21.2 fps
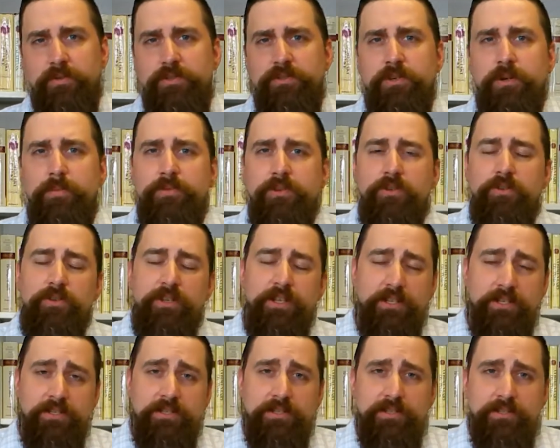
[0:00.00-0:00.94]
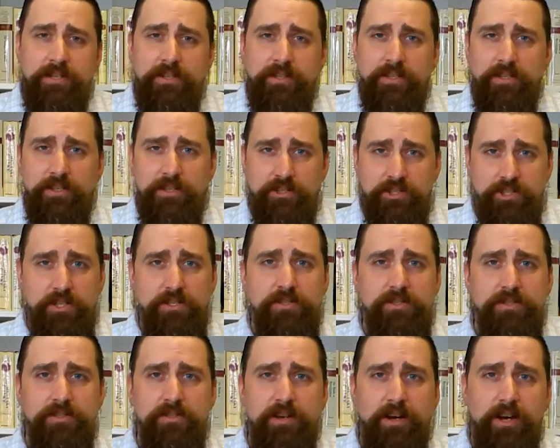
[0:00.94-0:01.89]
with Scripture, you know that this is something that
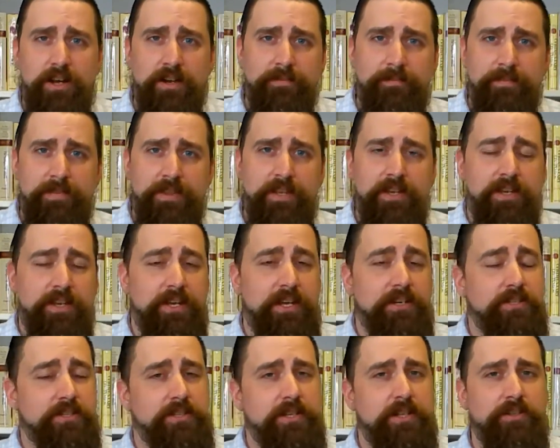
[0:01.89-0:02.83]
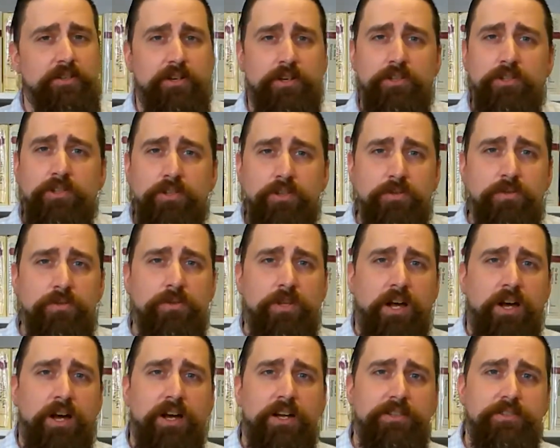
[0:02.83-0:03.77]
Jesus taught. He actually said there are two
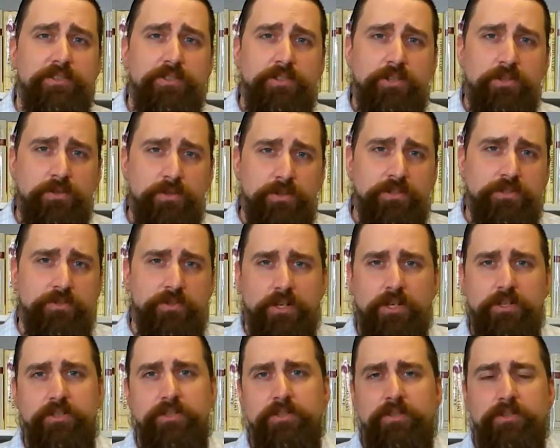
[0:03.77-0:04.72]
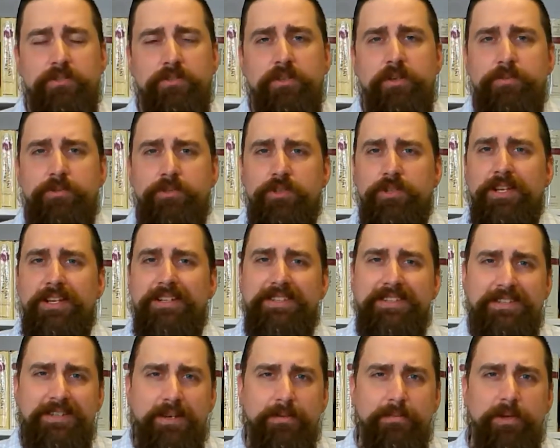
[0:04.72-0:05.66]
laws, two instructions in Scripture that
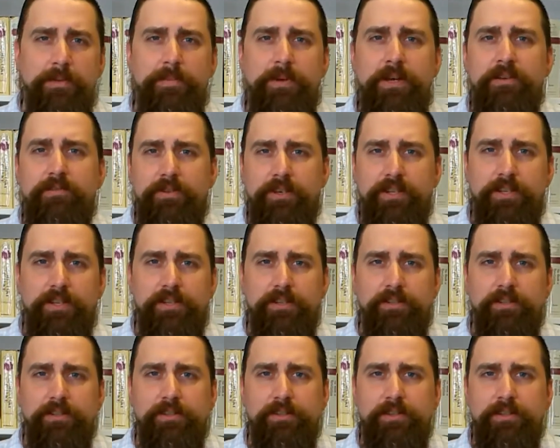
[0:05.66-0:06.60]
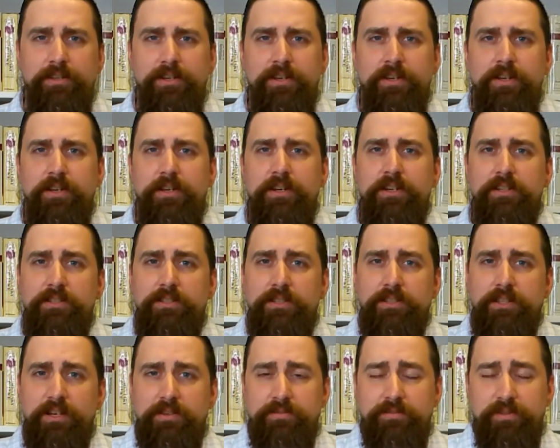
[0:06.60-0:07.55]
sum up everything to
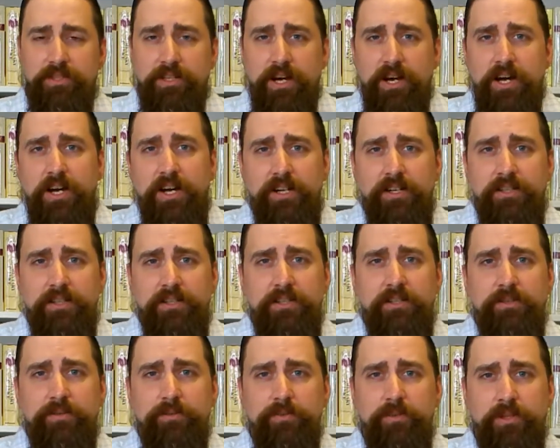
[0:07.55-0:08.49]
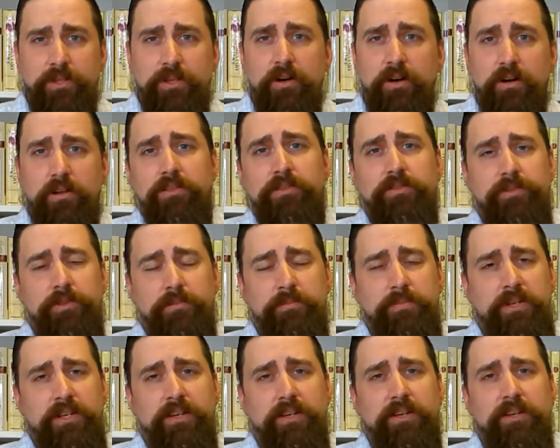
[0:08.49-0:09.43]
love God with all of your
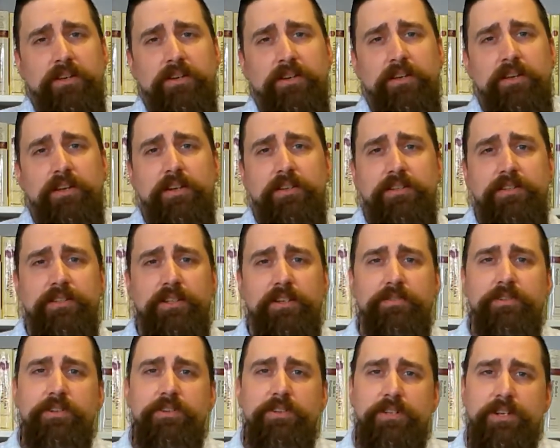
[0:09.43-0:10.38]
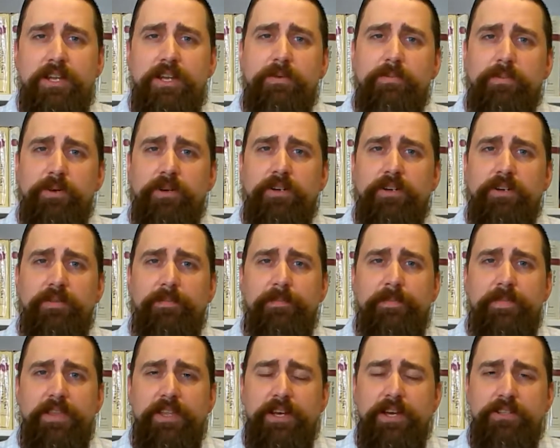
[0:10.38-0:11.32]
being and to love your neighbor
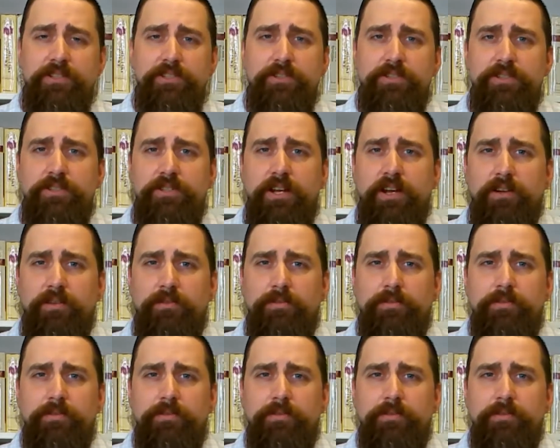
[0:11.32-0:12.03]
as yourself.